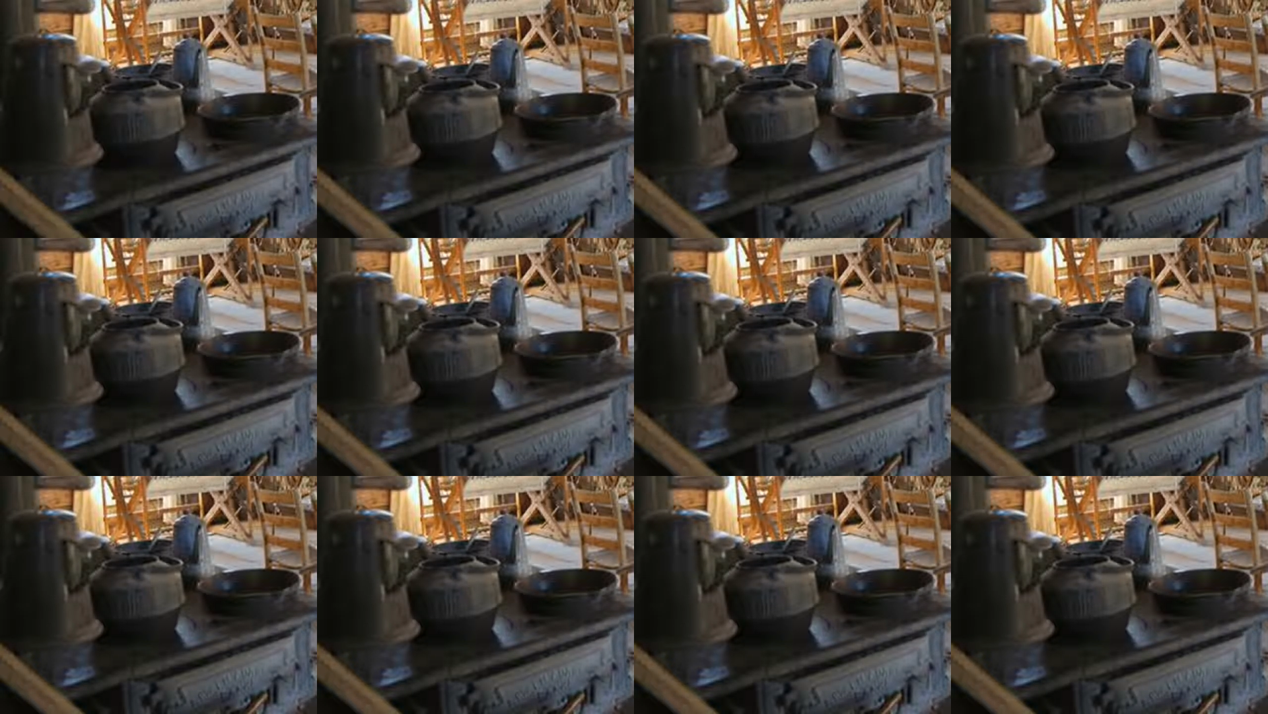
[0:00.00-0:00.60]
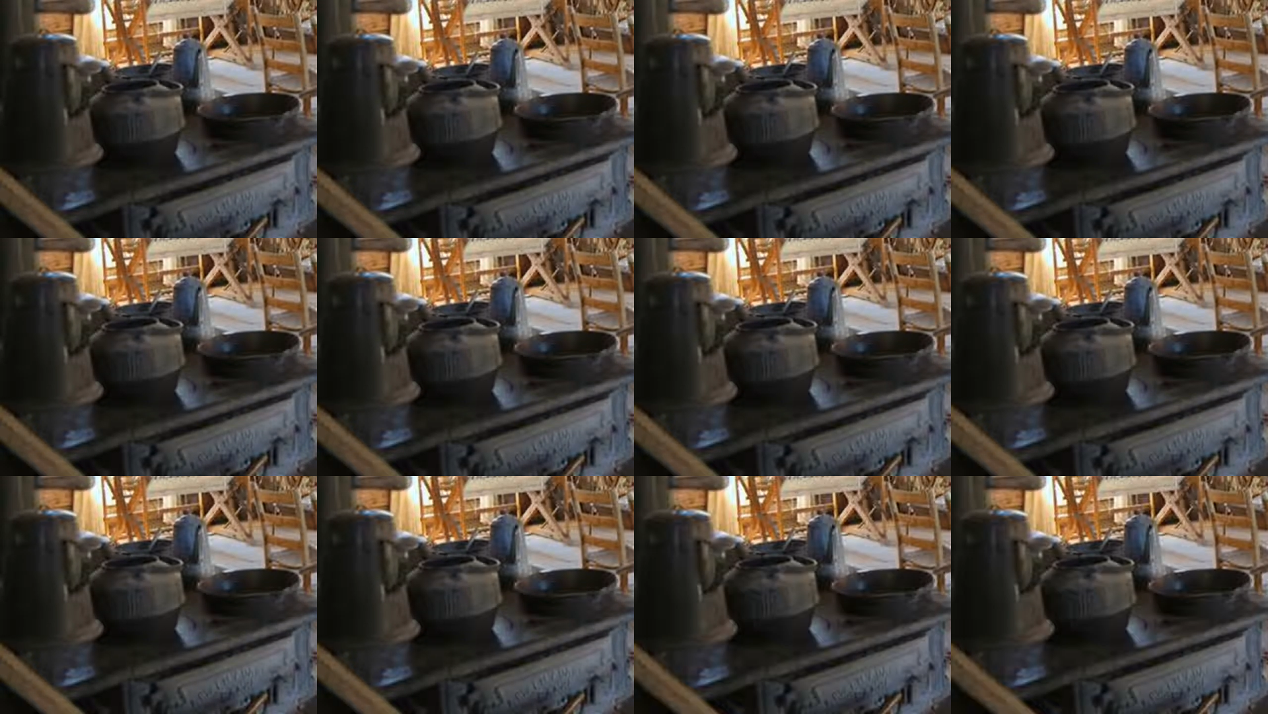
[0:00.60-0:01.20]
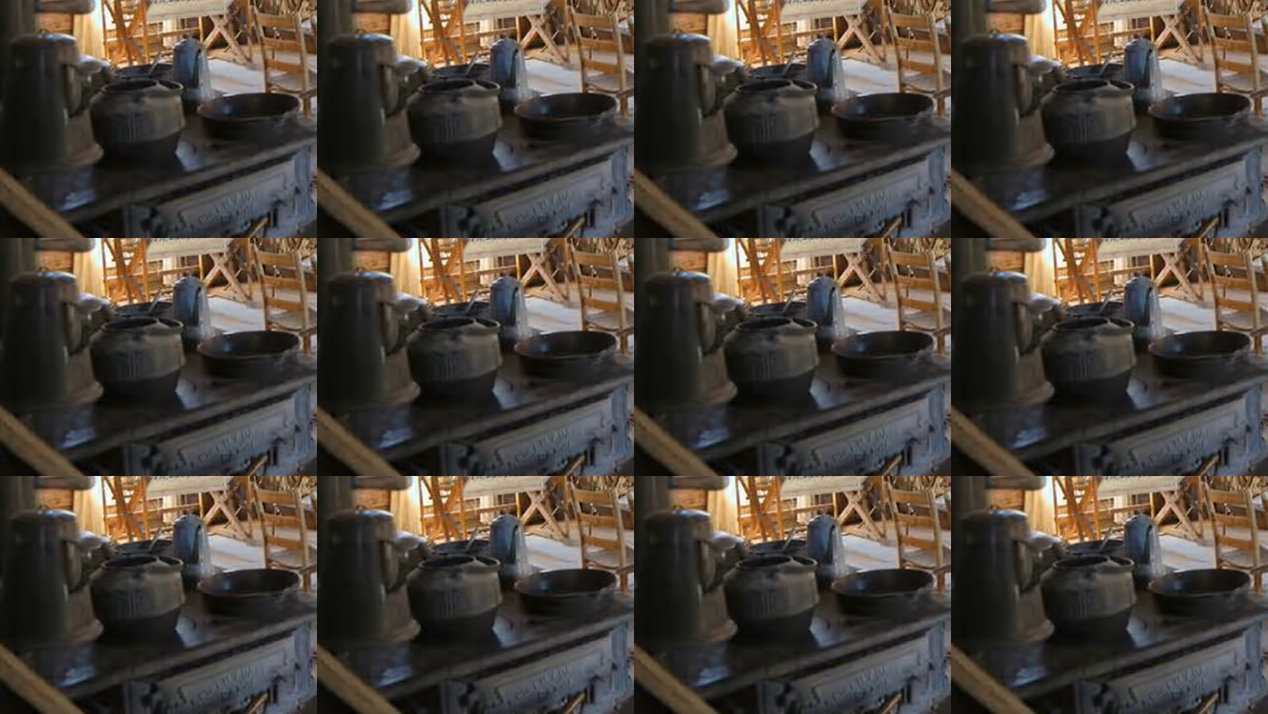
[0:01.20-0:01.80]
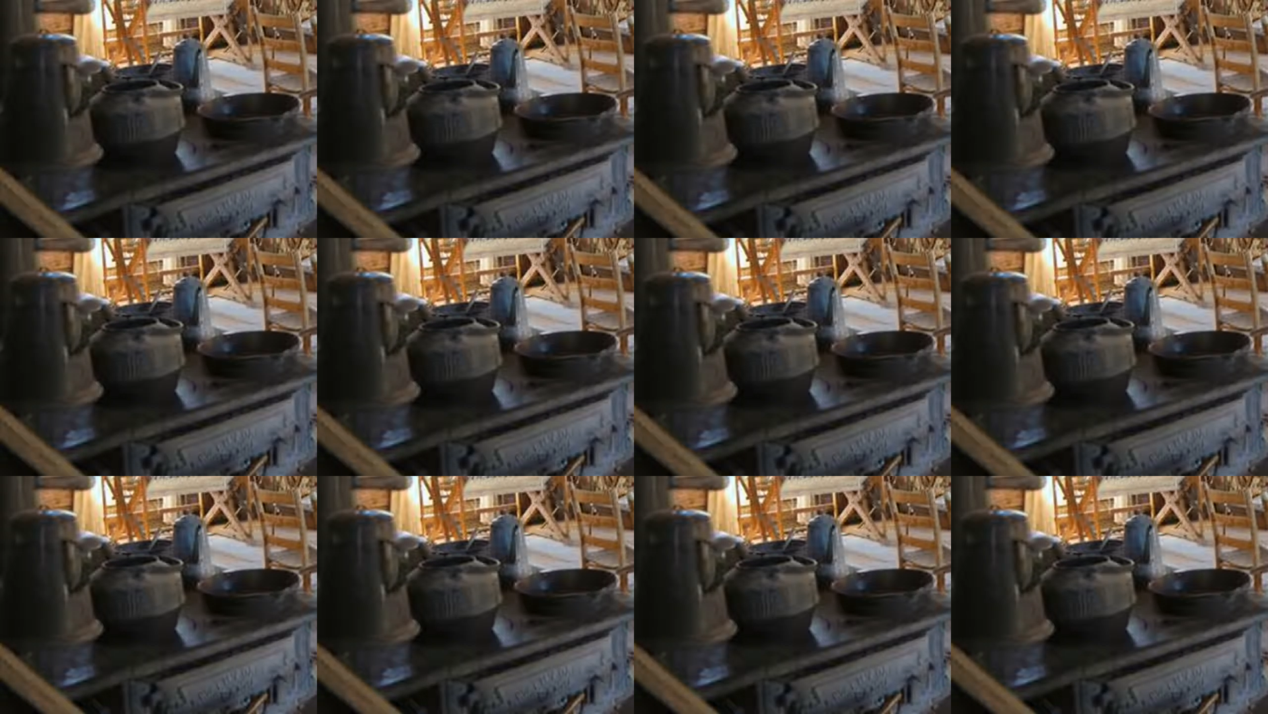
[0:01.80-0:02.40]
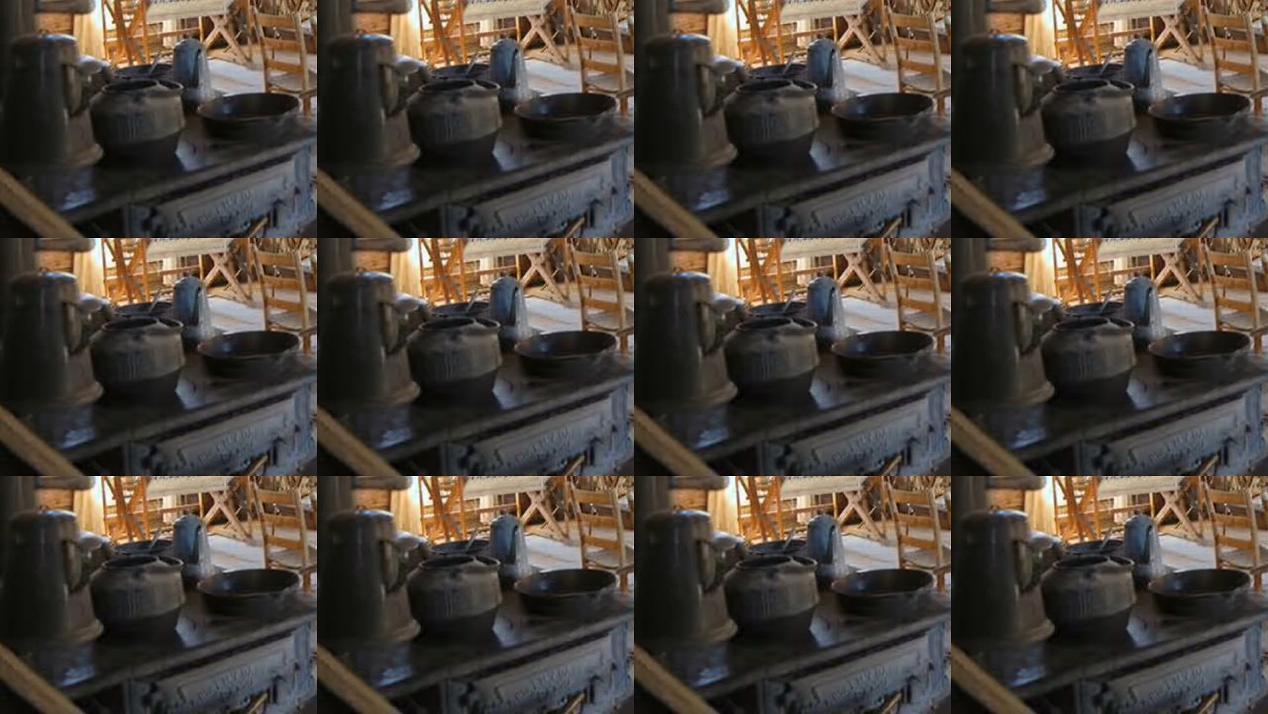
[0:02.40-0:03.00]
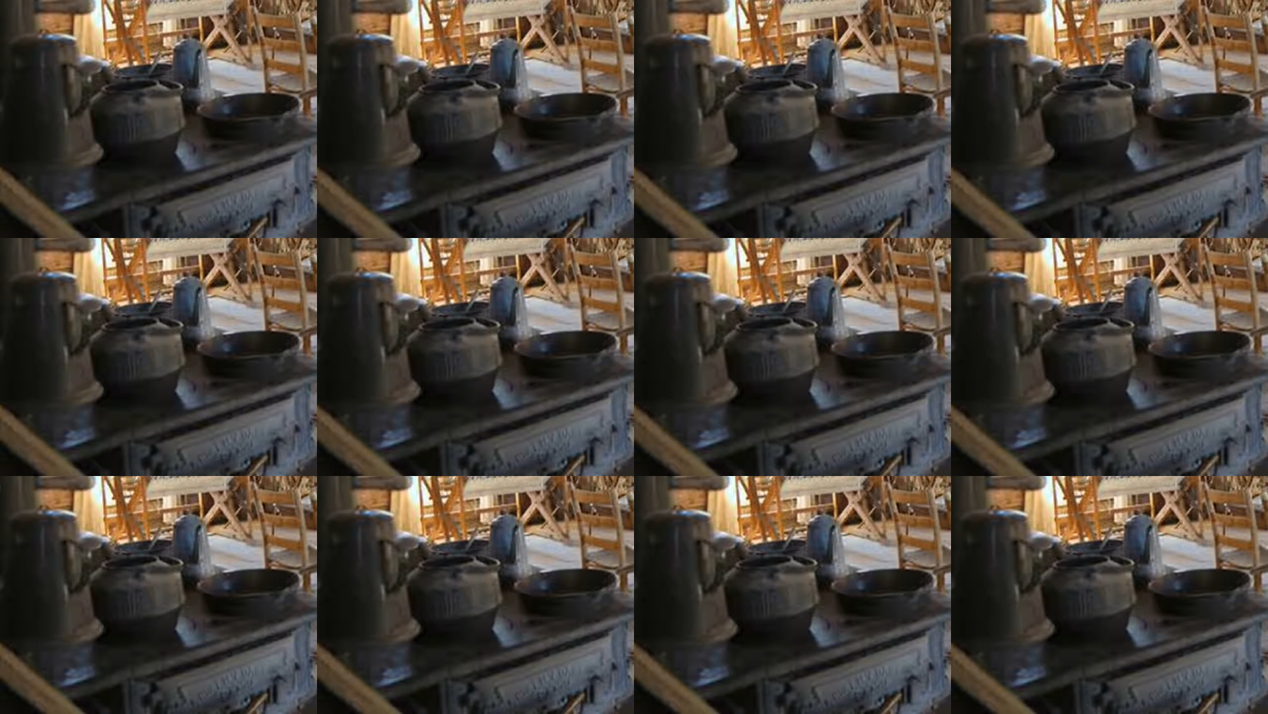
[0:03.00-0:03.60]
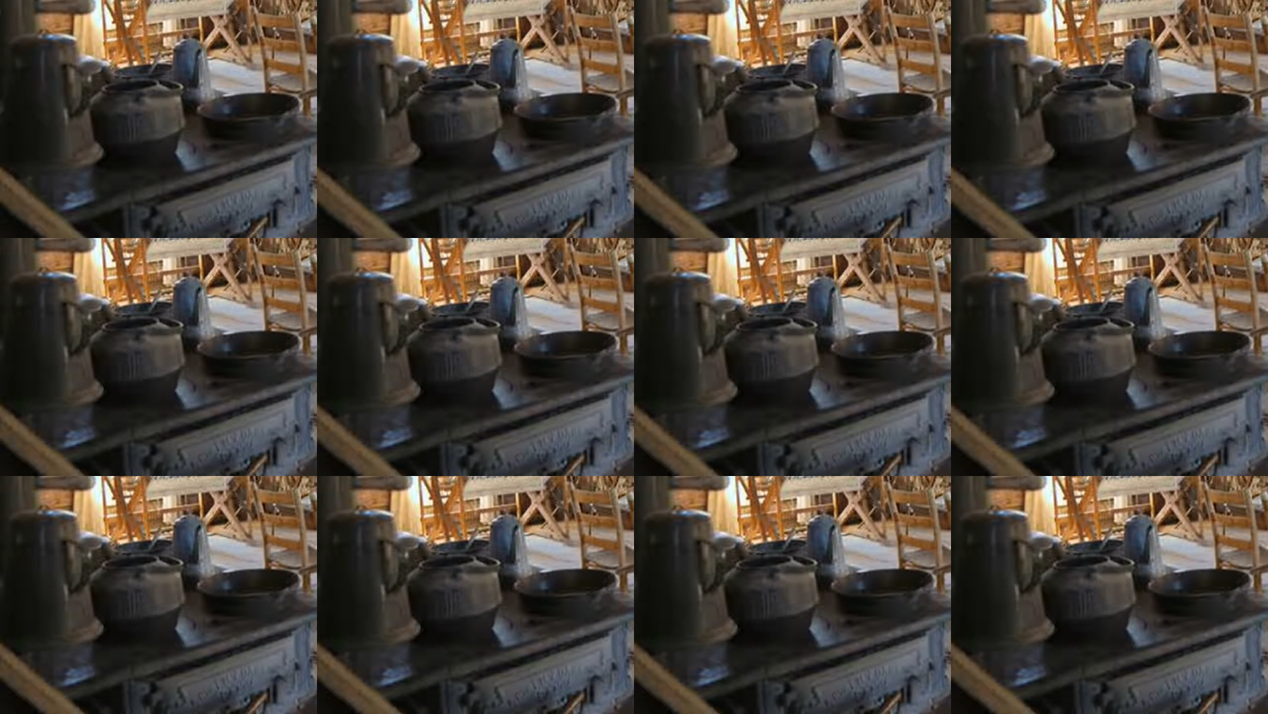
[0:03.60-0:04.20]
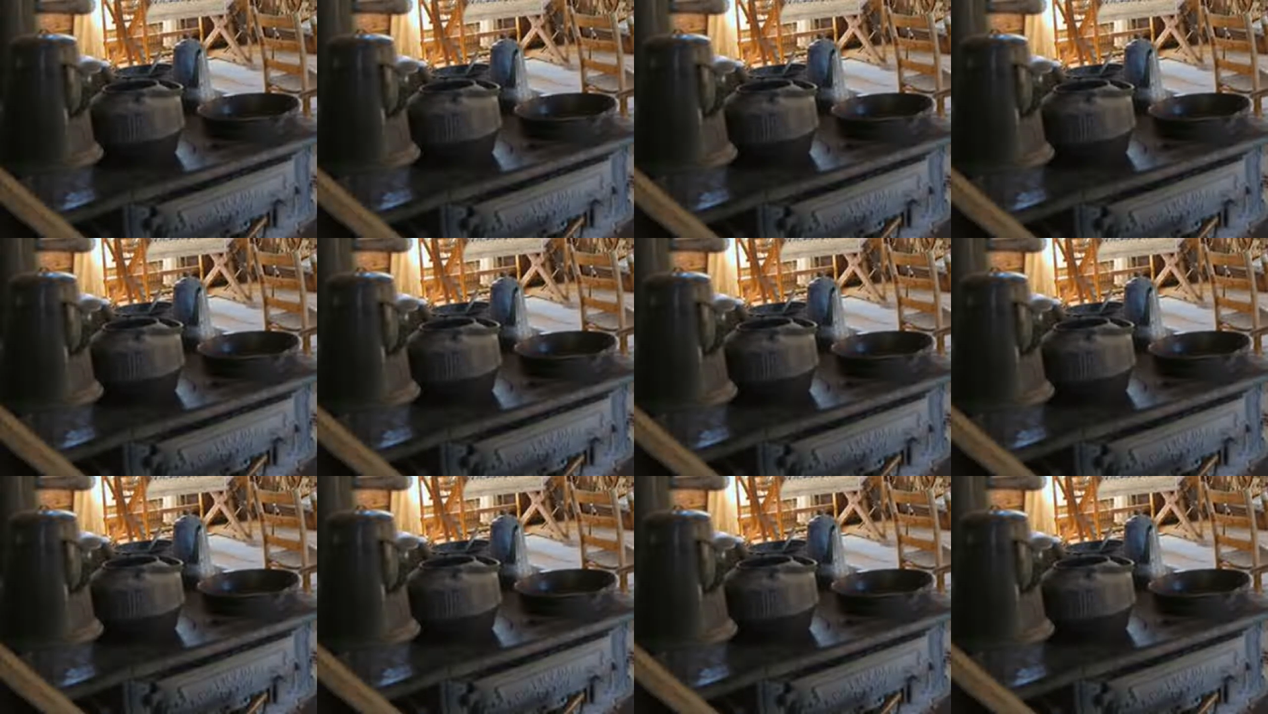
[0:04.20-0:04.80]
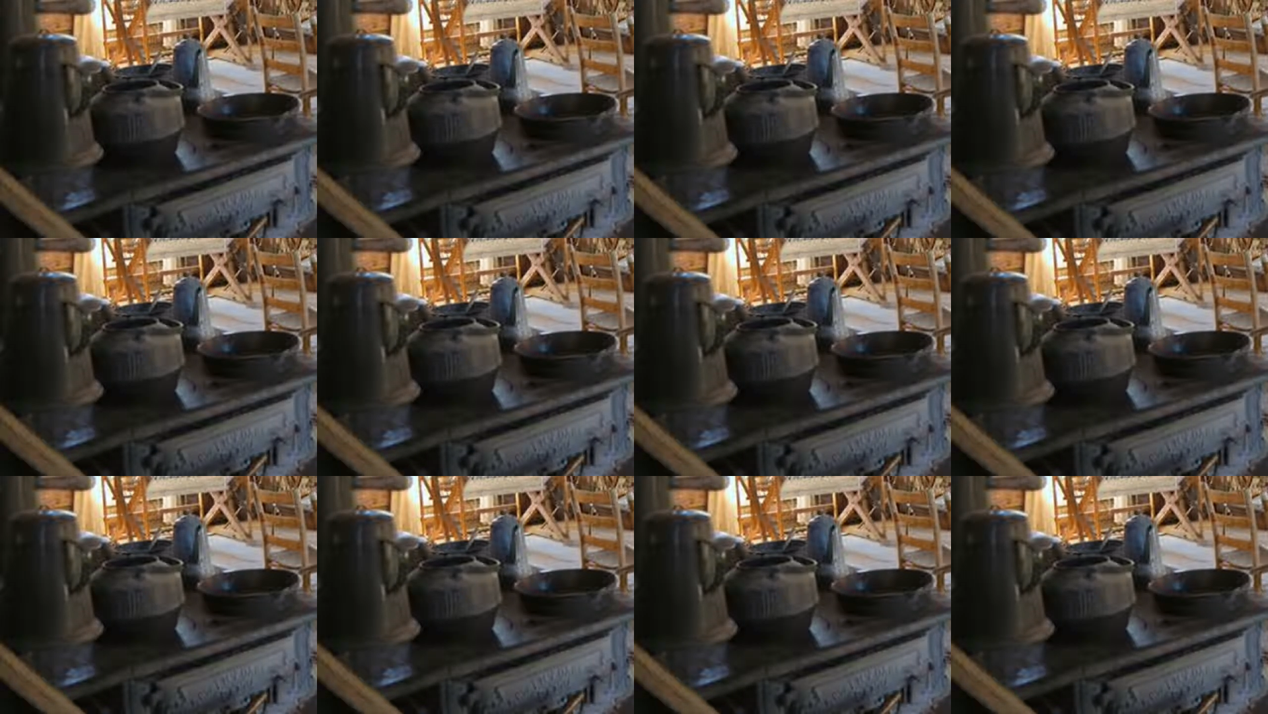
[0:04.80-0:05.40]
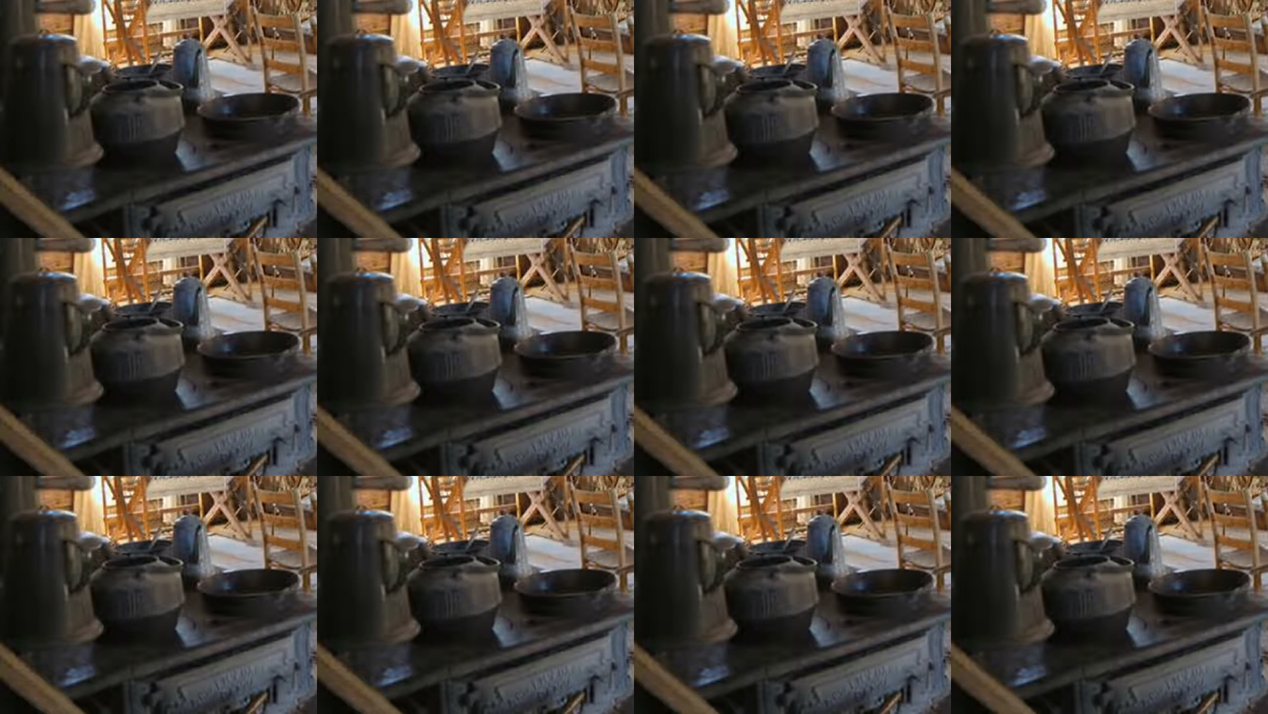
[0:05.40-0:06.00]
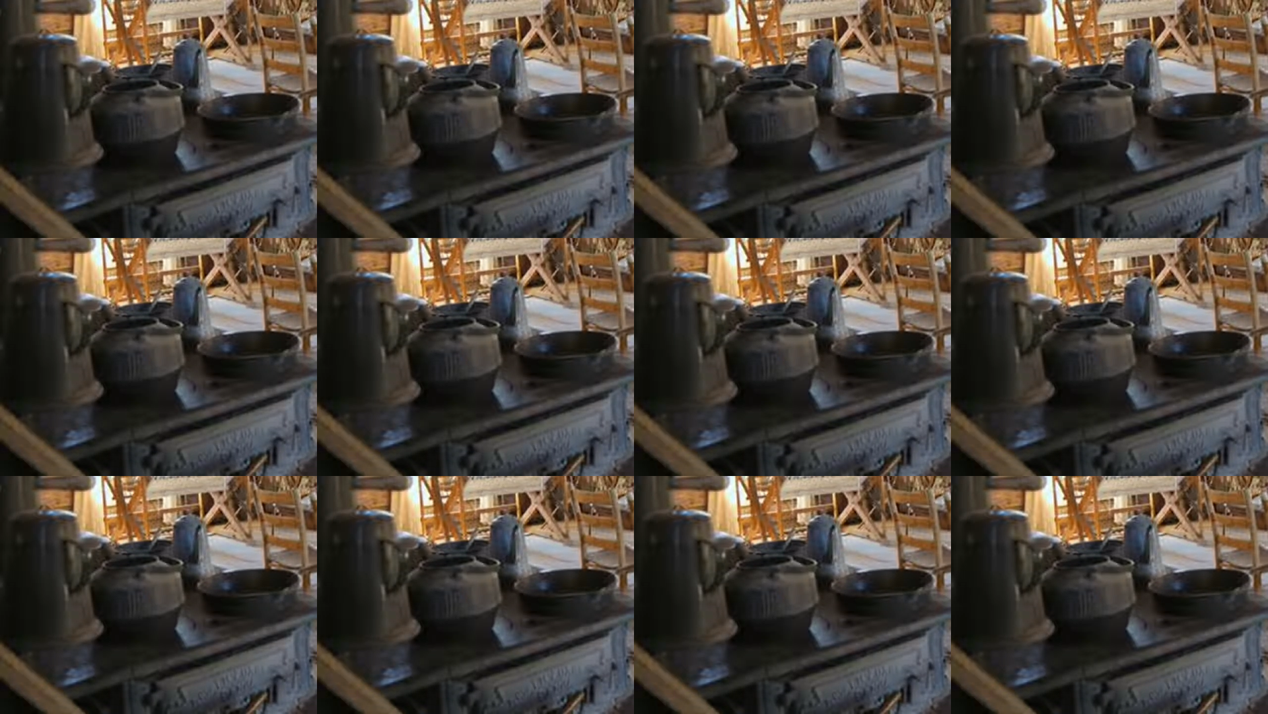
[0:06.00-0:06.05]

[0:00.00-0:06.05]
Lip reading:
(no speaker visible)